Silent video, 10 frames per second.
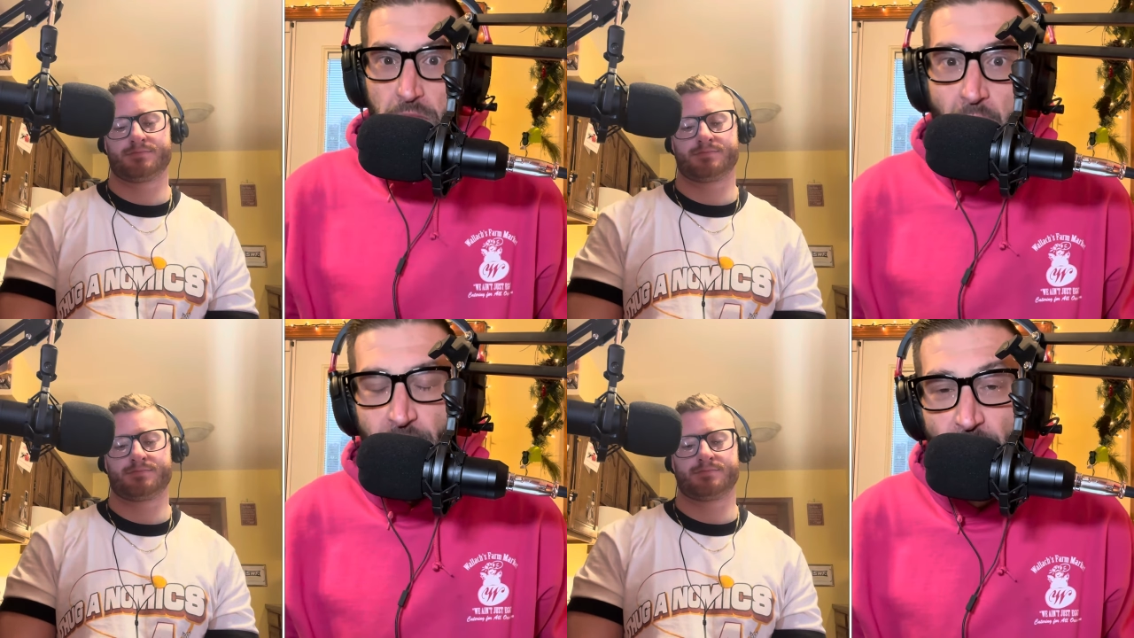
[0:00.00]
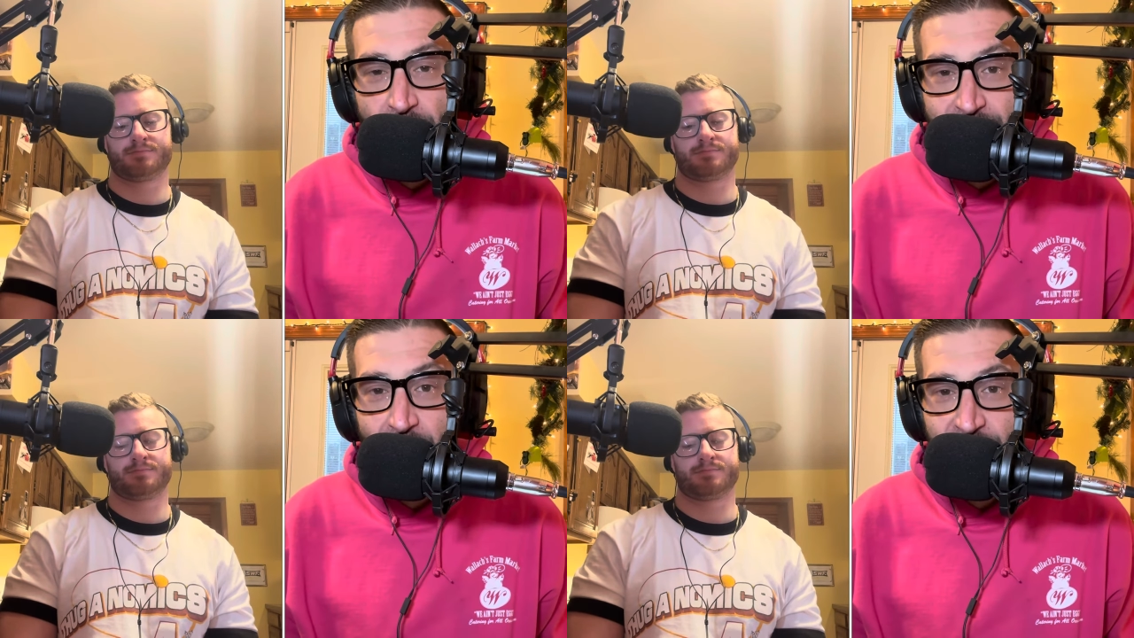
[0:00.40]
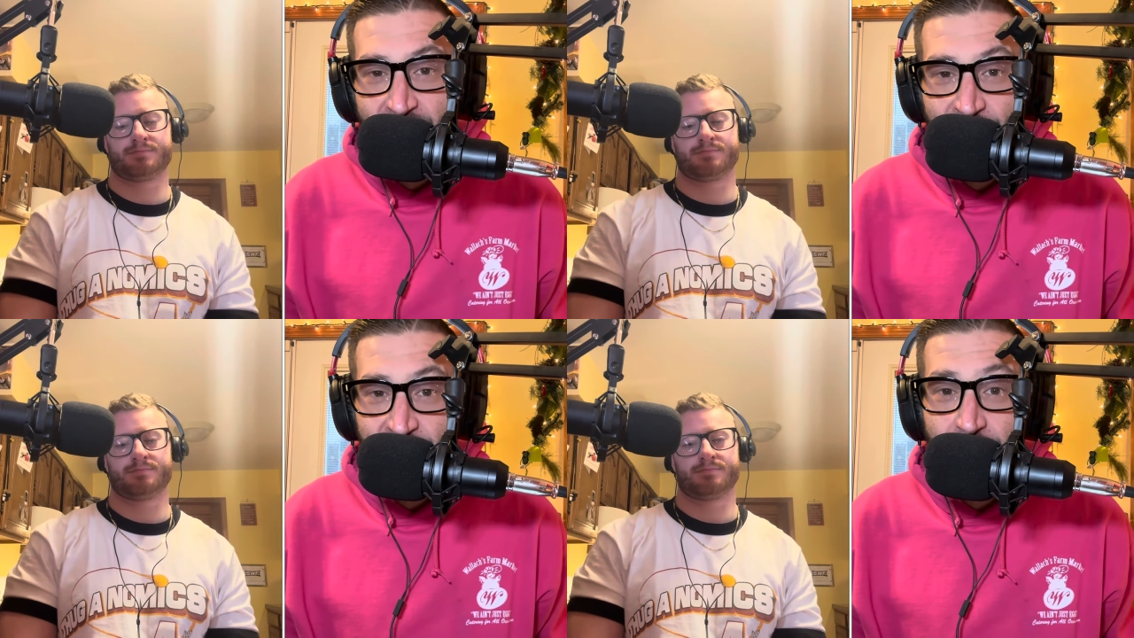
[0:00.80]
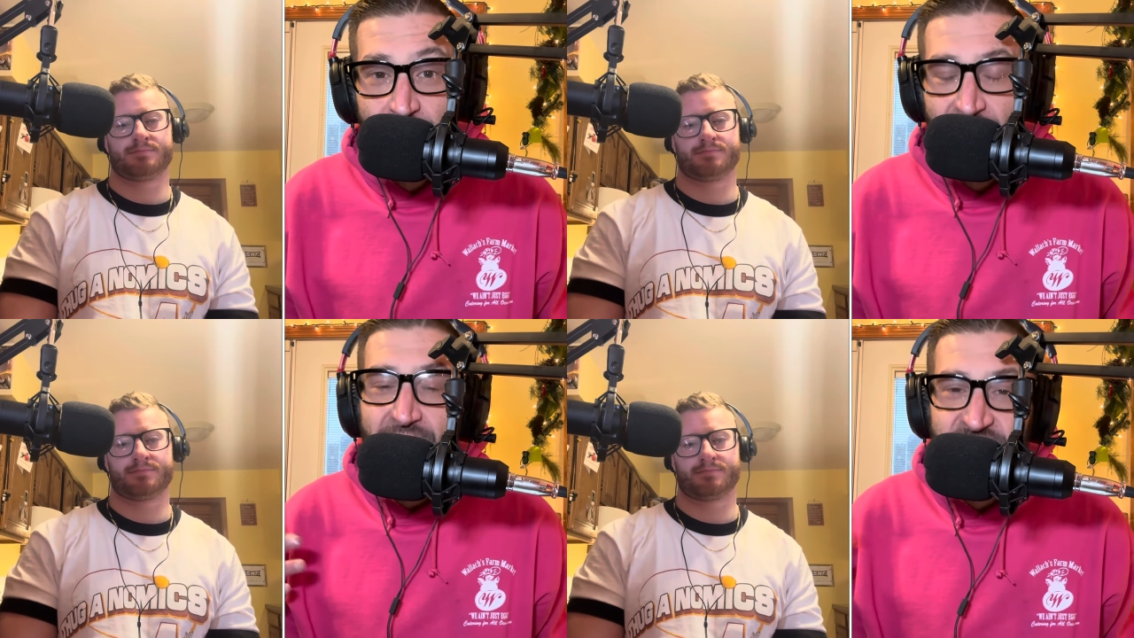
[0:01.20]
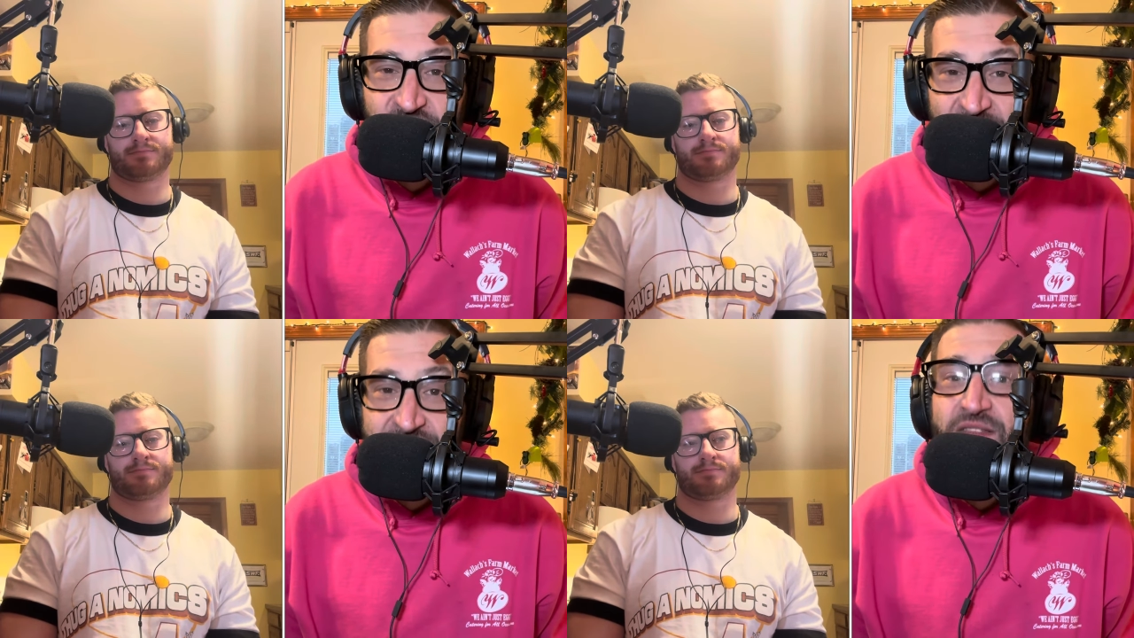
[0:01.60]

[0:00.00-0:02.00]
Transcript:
Speaker 1: I'm going to WWE. But let's face it,